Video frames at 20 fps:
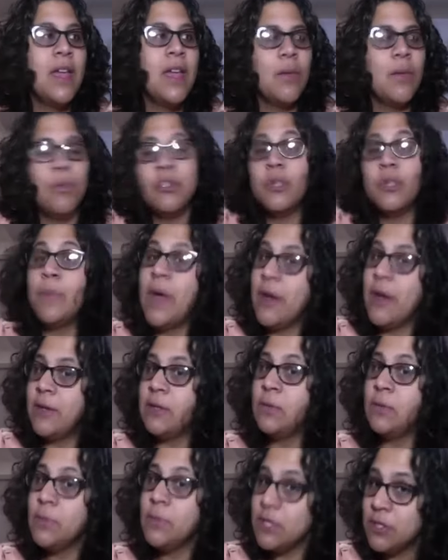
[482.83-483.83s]
with your
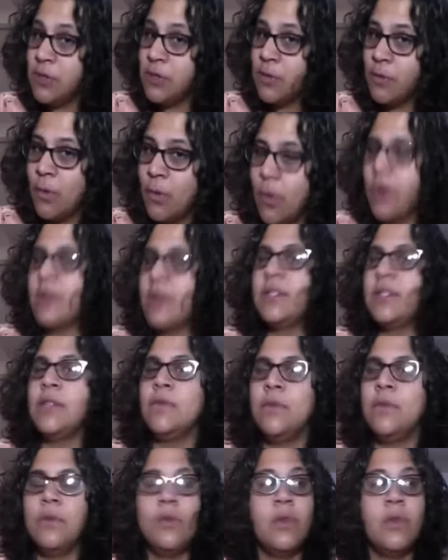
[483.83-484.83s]
parents' permission, of course, if
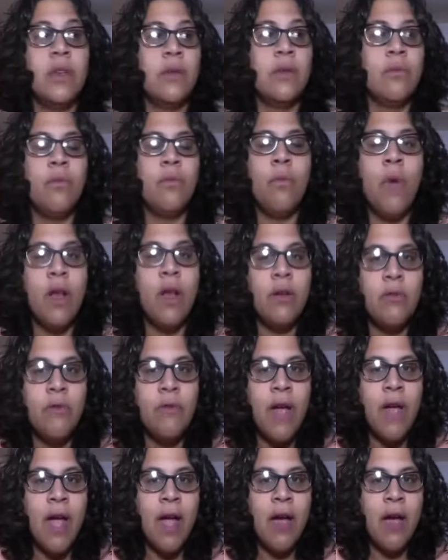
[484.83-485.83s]
you can run
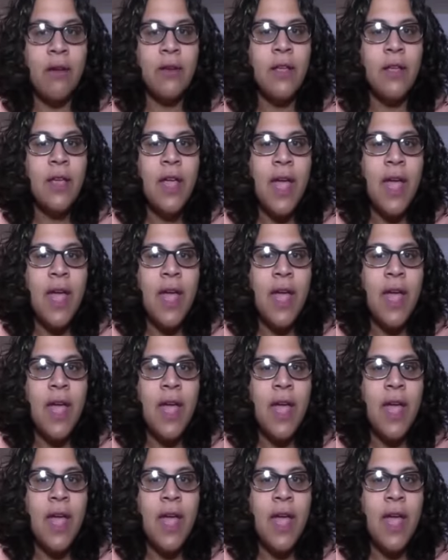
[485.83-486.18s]
around